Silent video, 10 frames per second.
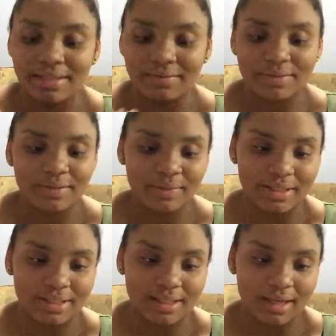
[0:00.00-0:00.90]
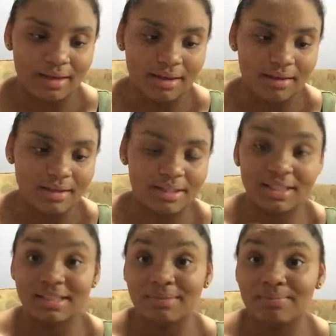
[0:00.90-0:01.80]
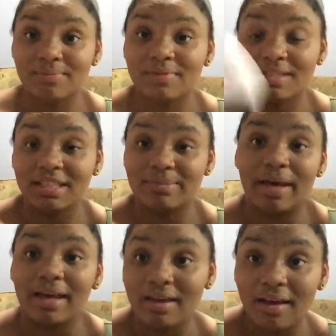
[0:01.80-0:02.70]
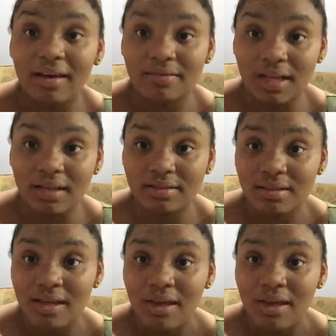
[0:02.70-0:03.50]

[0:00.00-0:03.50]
It was like a six pack of socks